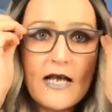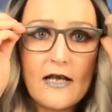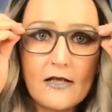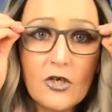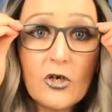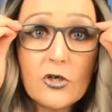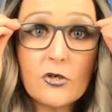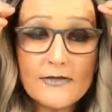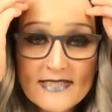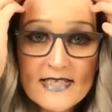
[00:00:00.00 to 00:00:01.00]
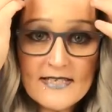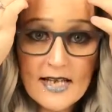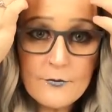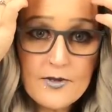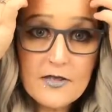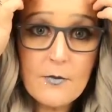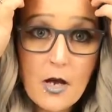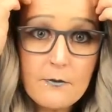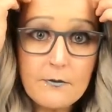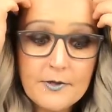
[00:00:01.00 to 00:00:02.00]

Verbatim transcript: at our local and sit down with them on